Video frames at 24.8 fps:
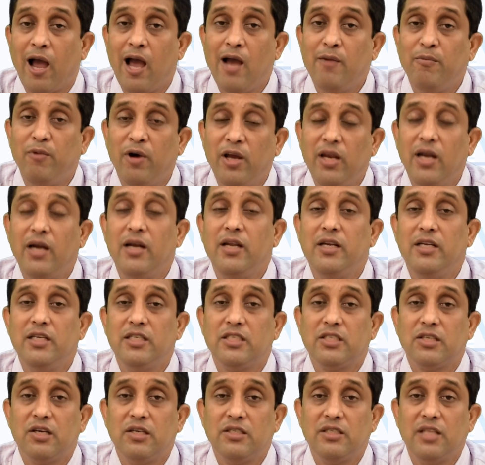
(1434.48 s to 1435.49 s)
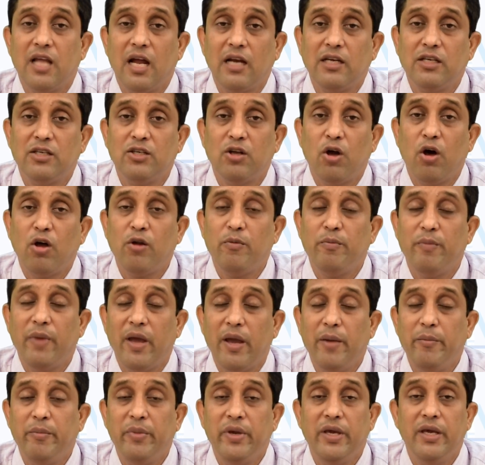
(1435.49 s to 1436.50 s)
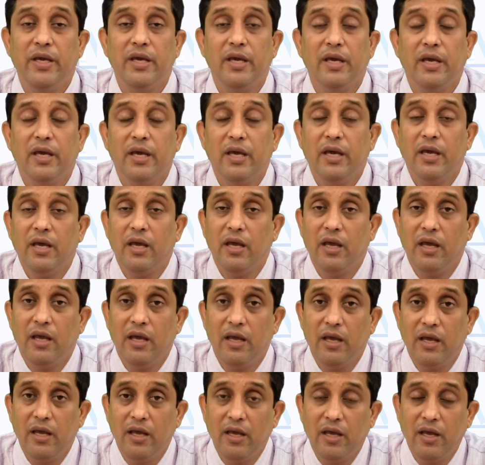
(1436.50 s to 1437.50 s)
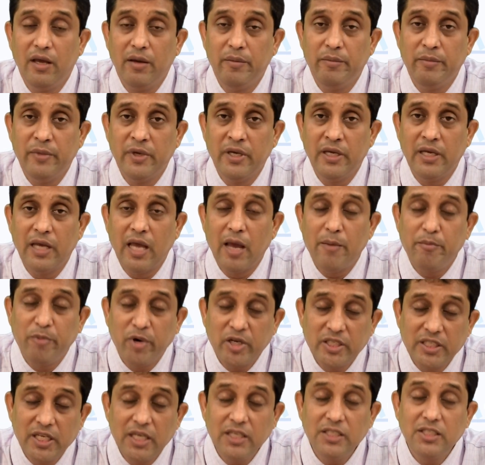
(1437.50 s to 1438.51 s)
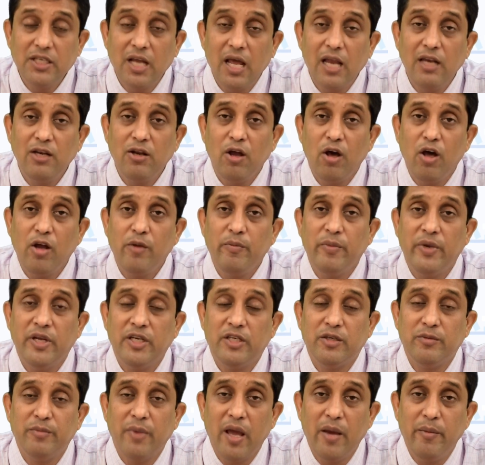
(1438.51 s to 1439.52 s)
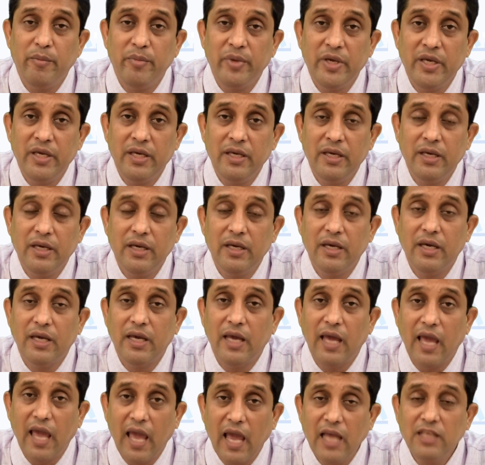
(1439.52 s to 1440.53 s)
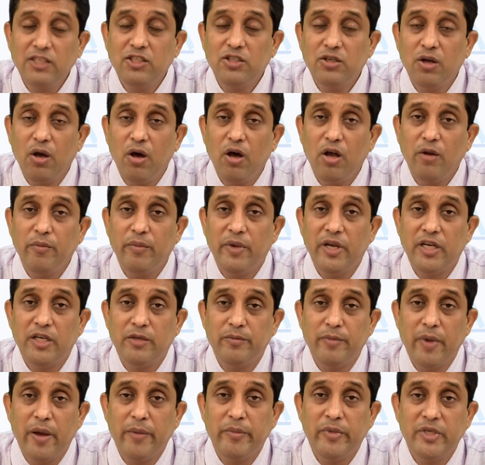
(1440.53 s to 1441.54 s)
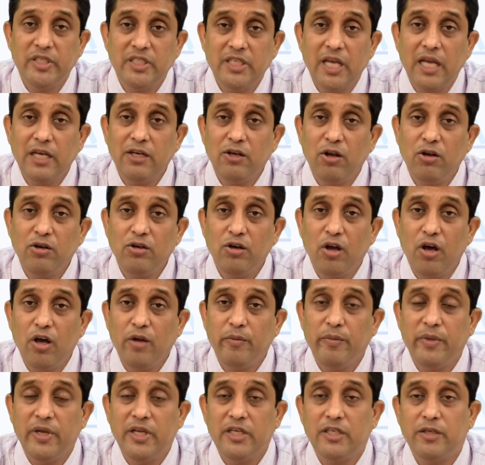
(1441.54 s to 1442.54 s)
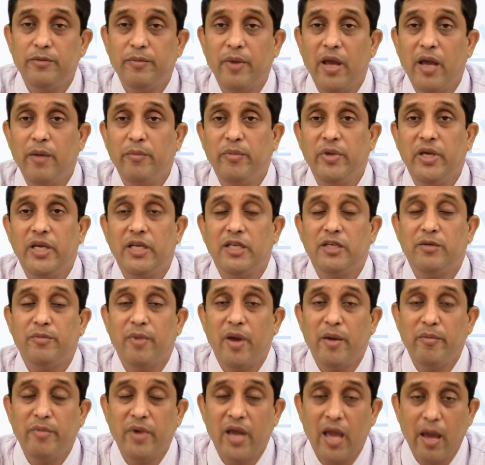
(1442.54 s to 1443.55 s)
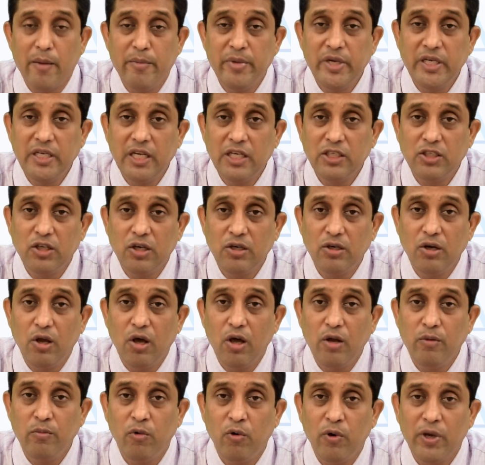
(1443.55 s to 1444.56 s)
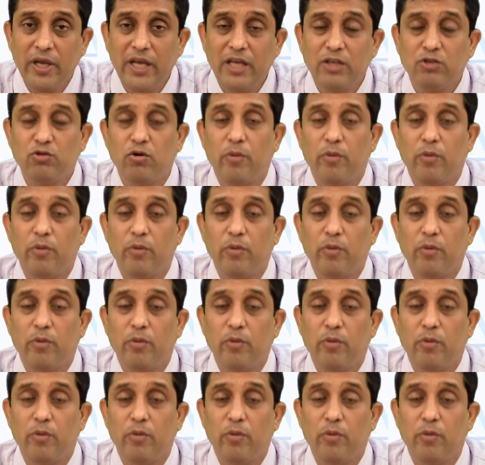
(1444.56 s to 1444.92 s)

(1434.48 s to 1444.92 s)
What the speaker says: have already discussed that norm may be a percentile norm, it may be age norm, it may be gender norm, it may be habitation norm. Okay, so